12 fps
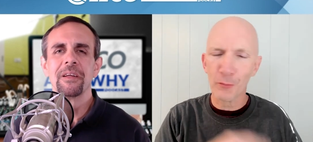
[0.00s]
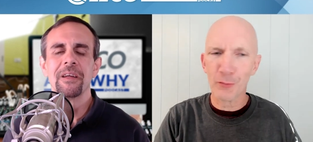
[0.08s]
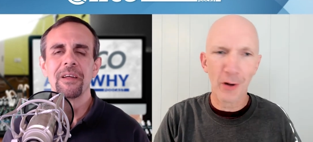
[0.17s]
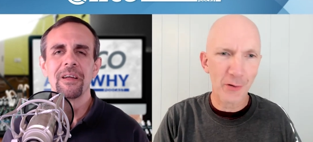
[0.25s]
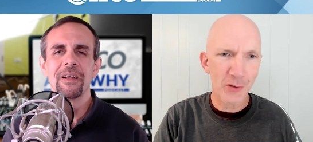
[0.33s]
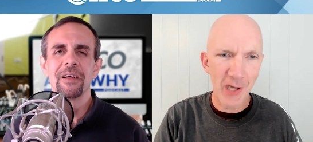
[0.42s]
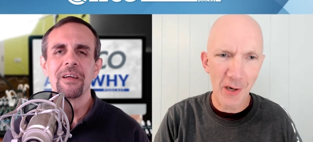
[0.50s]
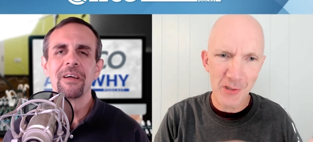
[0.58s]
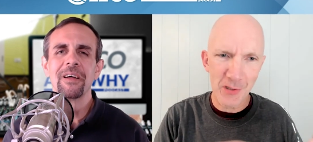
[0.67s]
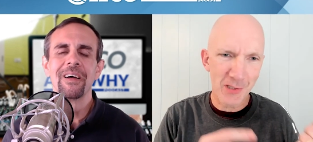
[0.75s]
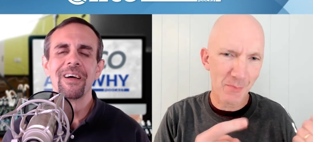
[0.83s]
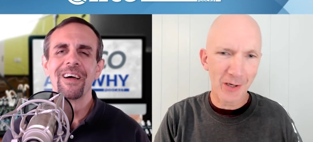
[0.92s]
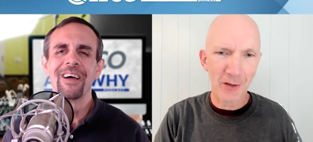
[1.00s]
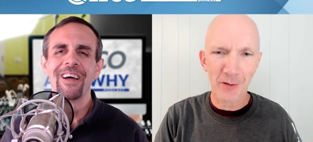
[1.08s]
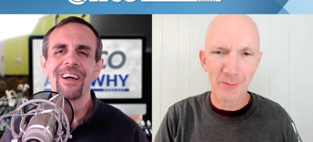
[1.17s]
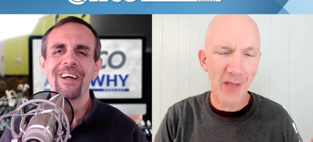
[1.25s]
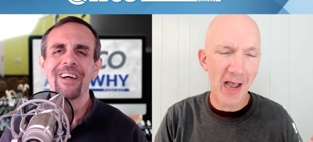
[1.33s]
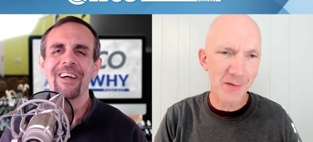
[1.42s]
Speaker 1: through all the challenges and make all the
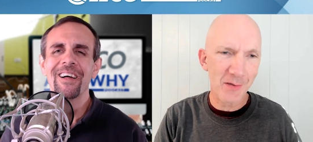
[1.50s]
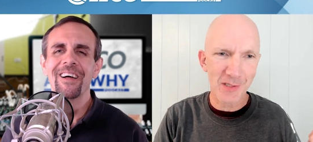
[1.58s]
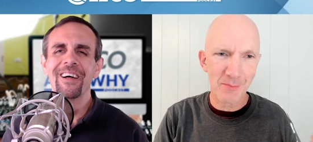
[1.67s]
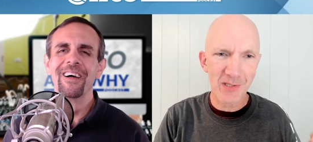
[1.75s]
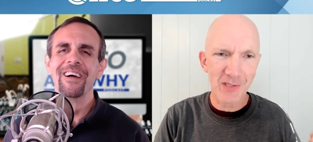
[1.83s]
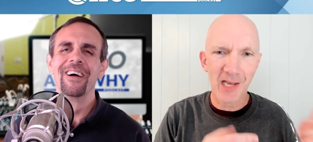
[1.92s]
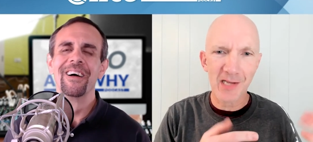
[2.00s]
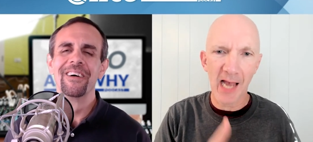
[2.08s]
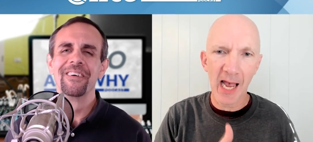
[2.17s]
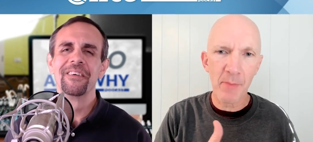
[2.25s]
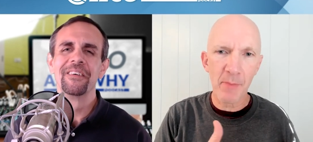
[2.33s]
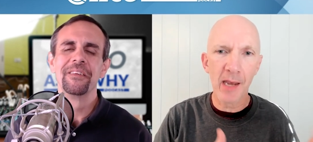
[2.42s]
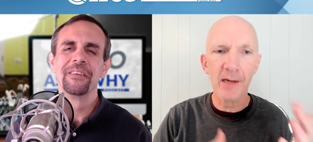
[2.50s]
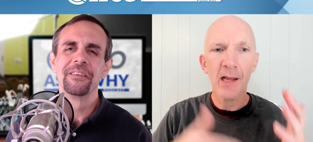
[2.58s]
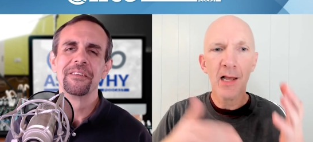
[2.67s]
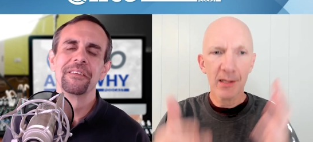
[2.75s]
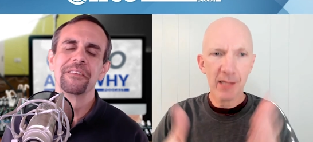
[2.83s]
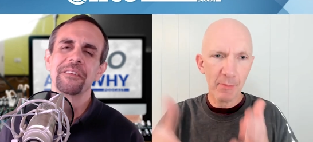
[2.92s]
thousands of mistakes I made.
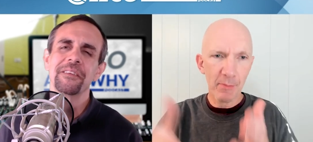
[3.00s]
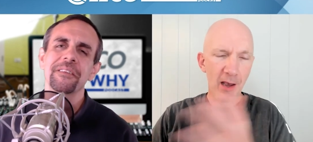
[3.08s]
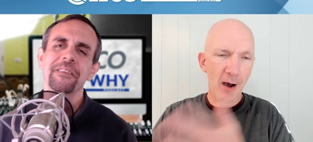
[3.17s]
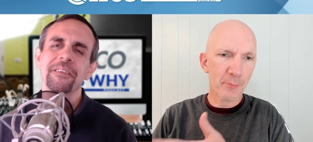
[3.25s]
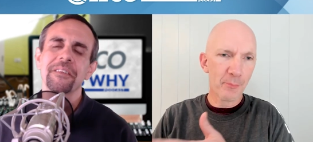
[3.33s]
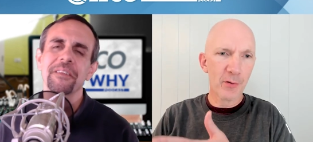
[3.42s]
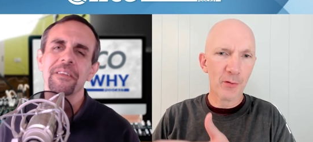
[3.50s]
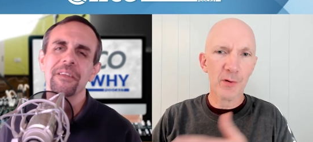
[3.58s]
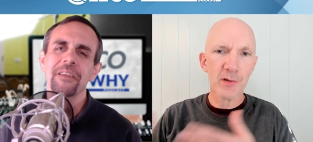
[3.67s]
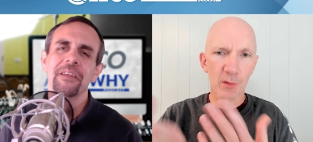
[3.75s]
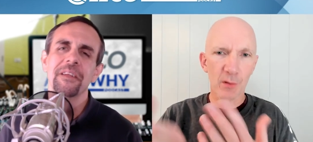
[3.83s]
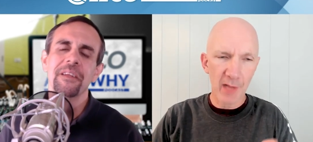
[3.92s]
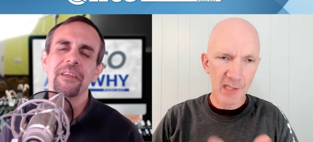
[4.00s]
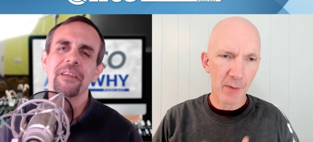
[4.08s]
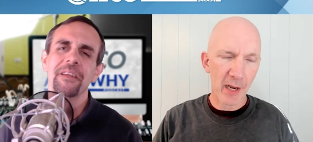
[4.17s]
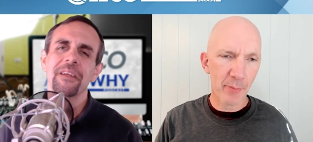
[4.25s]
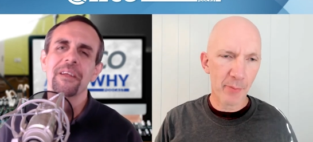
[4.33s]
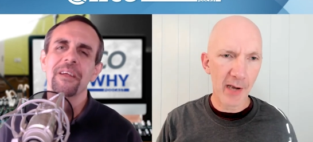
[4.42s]
Let me help you. And so that's
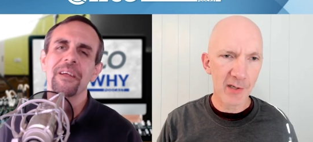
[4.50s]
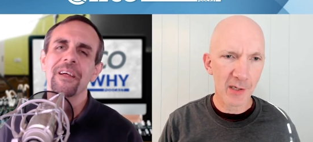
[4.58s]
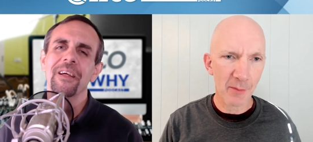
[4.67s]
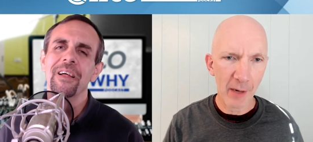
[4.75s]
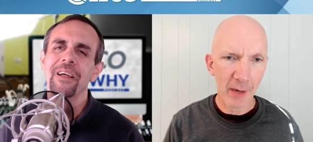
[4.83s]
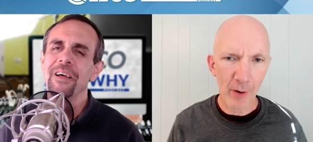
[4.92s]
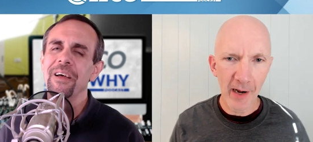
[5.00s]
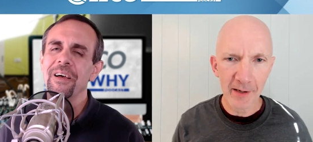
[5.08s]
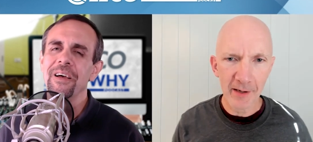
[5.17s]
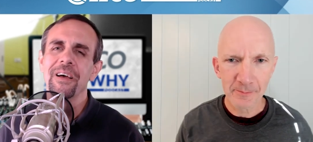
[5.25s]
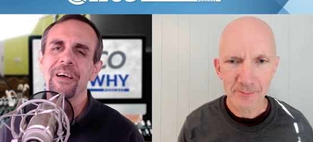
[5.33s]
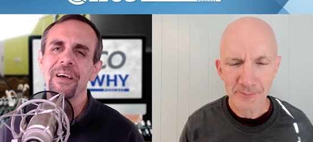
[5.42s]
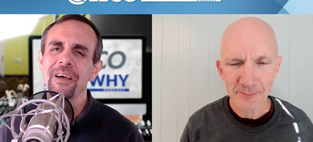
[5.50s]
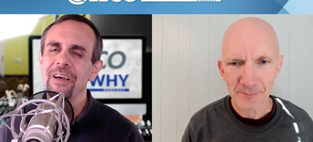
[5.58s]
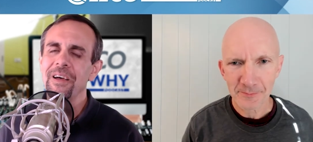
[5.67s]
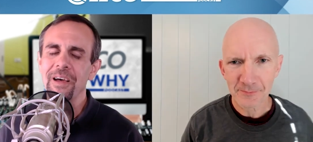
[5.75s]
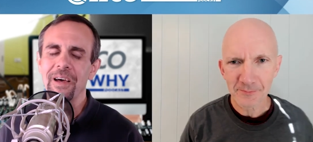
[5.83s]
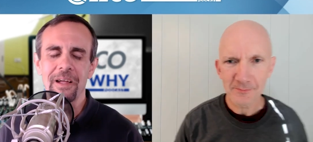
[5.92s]
my passion, my why.
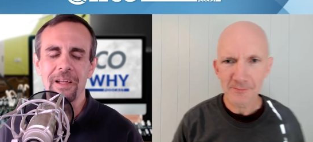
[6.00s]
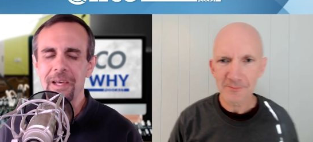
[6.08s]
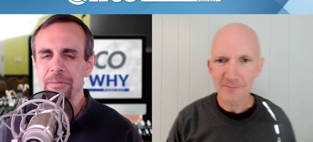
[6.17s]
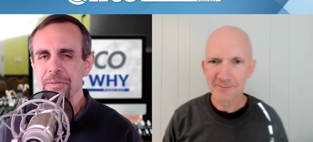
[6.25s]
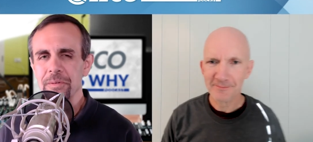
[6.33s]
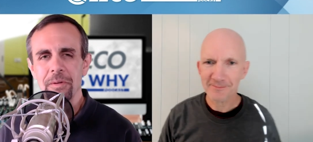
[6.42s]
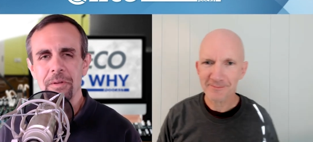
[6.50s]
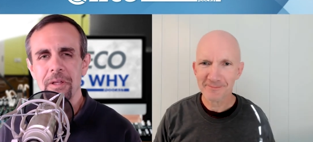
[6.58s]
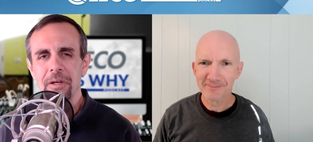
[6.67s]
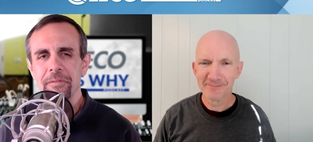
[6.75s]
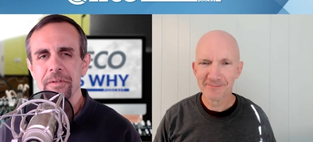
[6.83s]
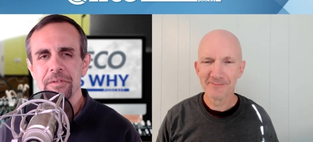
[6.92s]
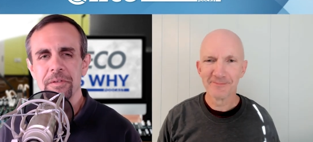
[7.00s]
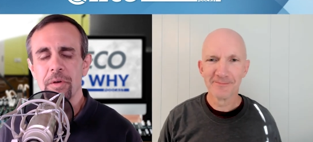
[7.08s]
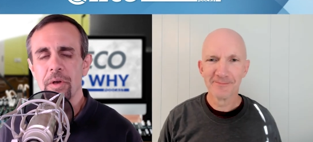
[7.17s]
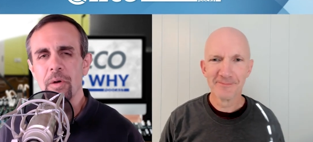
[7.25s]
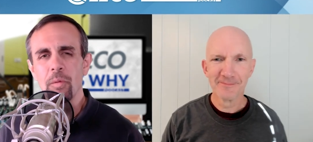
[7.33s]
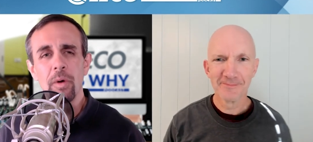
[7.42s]
Speaker 2: I absolutely love it.
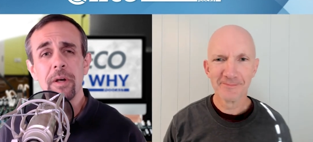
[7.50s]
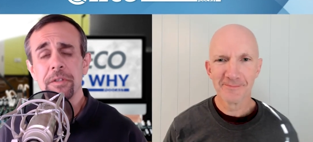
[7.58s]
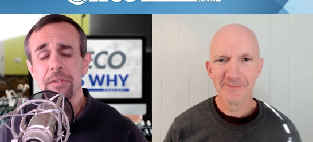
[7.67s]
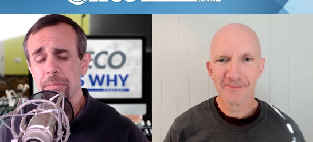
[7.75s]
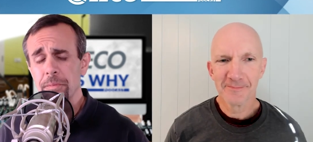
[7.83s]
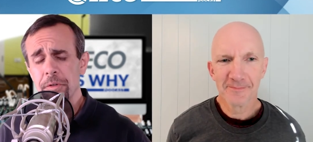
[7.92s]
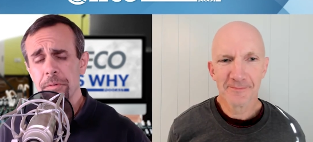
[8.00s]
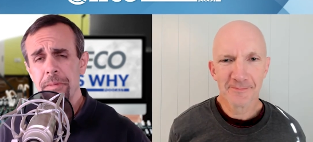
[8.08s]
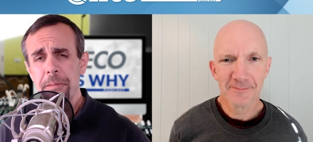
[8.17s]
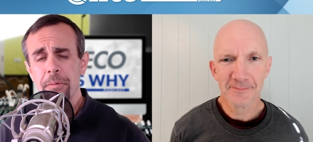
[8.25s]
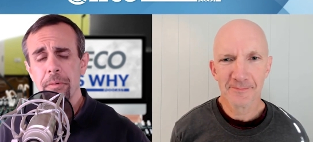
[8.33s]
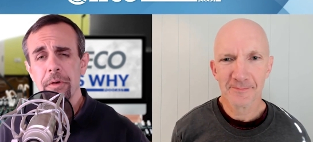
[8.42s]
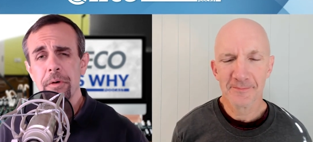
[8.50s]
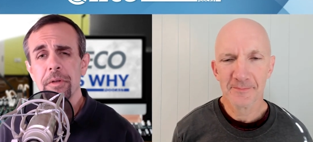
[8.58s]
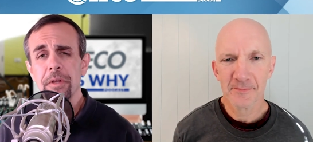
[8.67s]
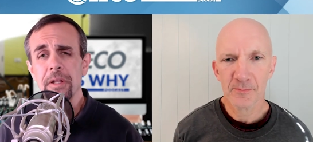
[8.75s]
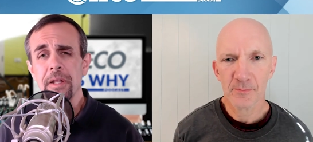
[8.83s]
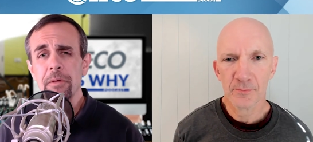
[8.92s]
So Kurt, where should, should people
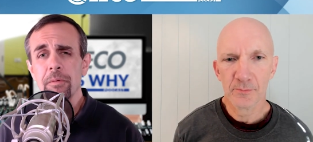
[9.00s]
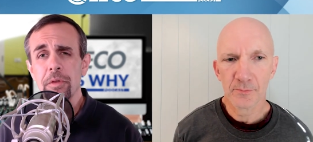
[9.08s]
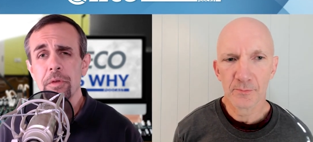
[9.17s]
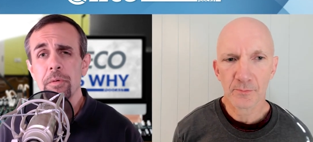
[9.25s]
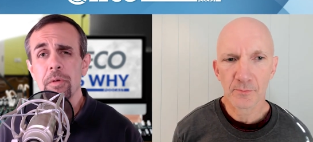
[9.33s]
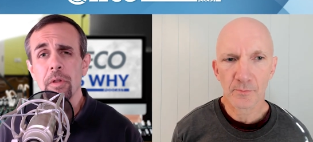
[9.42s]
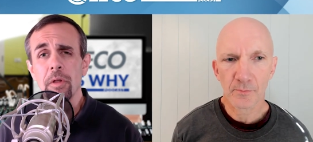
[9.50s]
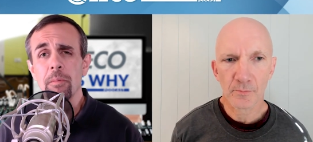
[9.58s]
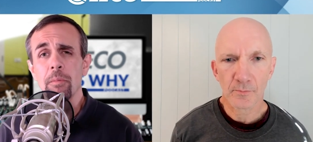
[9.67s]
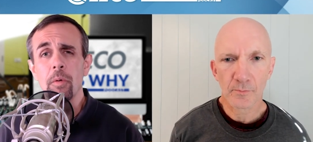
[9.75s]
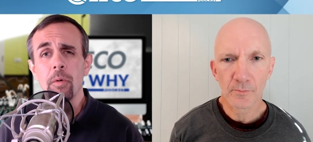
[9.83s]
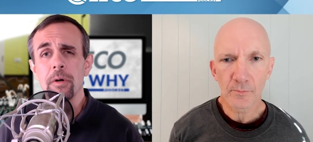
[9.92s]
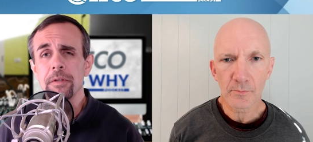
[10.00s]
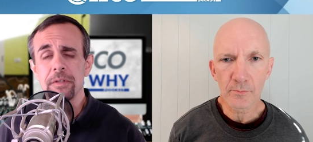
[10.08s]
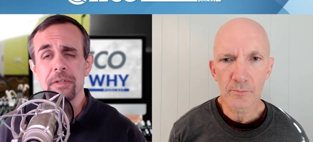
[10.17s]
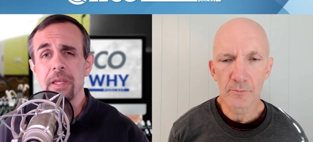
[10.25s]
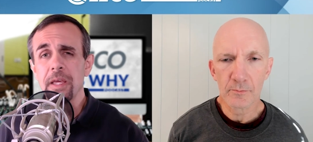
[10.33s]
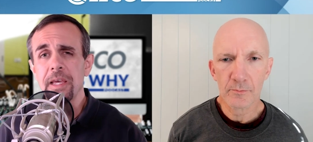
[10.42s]
go to connect with you, to learn more,
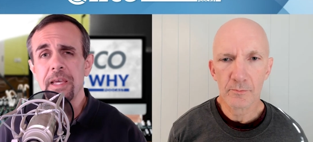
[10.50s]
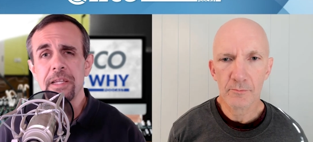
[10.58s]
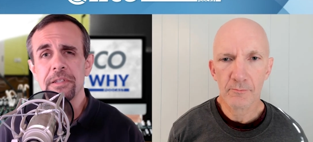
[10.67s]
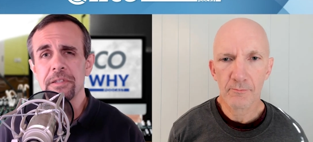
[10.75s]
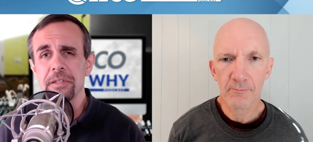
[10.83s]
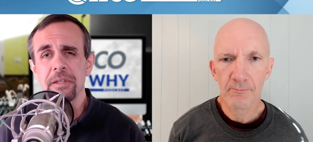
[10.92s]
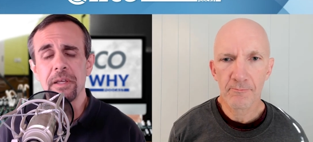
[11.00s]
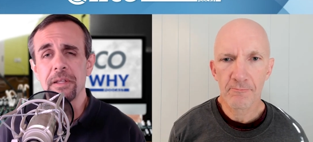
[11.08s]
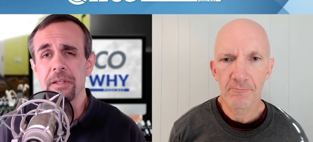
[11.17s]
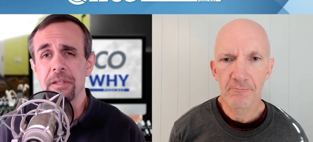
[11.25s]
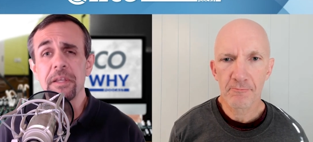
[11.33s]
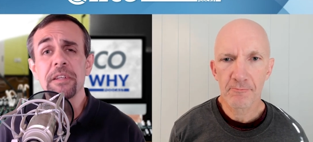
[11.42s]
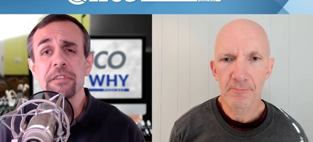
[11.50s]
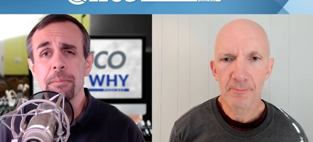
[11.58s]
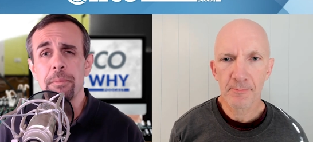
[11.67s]
to engage and, and, and to get